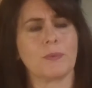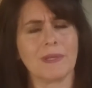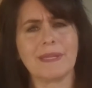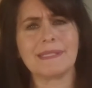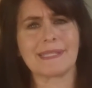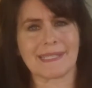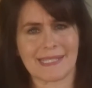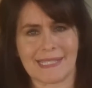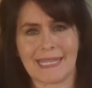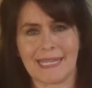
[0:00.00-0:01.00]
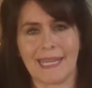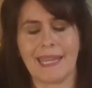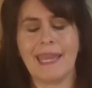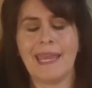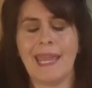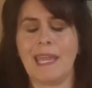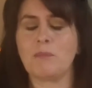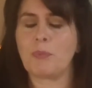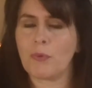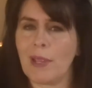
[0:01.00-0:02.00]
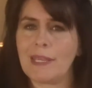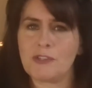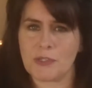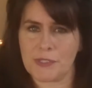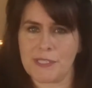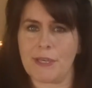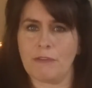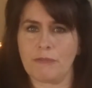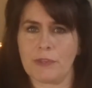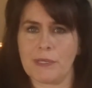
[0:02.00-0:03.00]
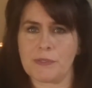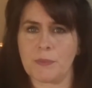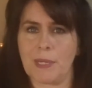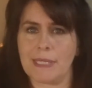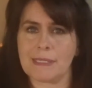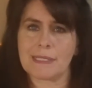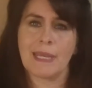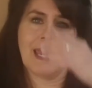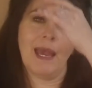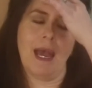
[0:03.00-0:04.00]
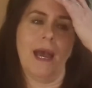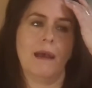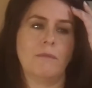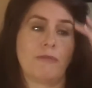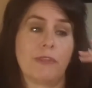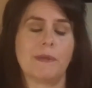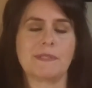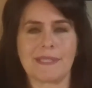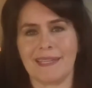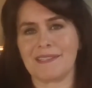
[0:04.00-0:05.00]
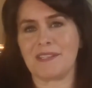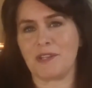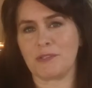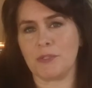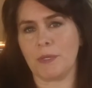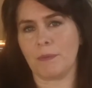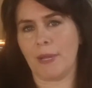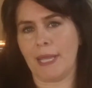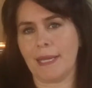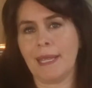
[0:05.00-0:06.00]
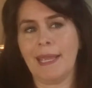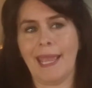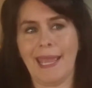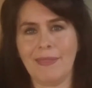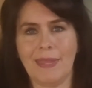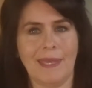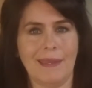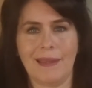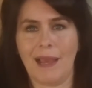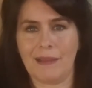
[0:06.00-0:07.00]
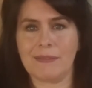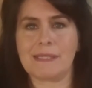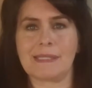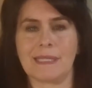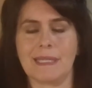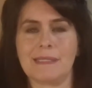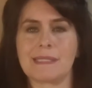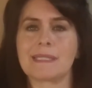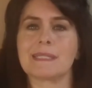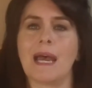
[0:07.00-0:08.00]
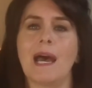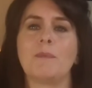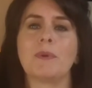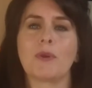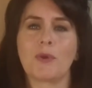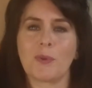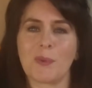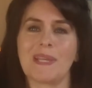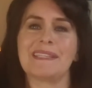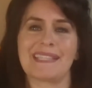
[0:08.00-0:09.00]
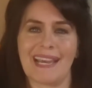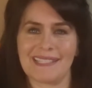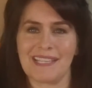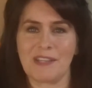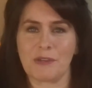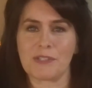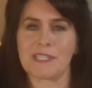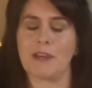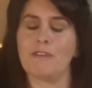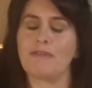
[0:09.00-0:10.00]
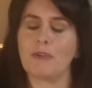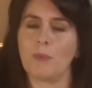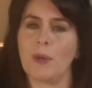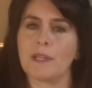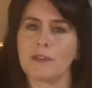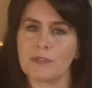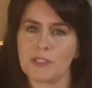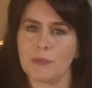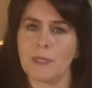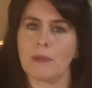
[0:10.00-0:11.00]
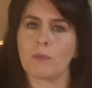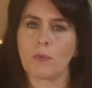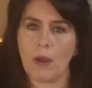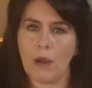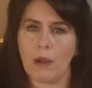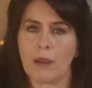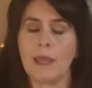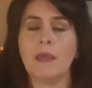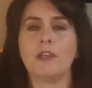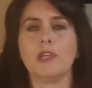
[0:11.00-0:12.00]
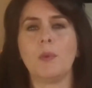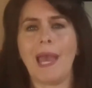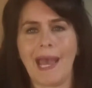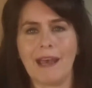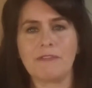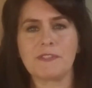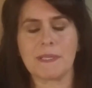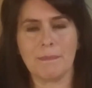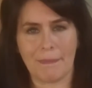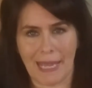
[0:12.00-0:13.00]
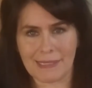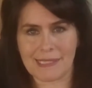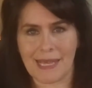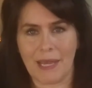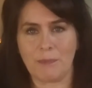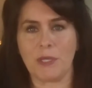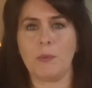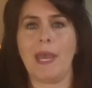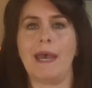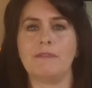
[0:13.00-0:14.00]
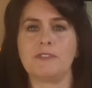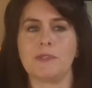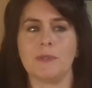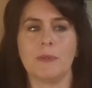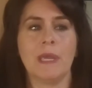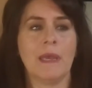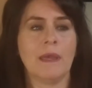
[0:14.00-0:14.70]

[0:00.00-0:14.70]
really succeeding and praise yourself for those ways, for those things that you're doing right. And then, obviously, stop criticizing yourself for what you're doing wrong. You have to mess up. You have to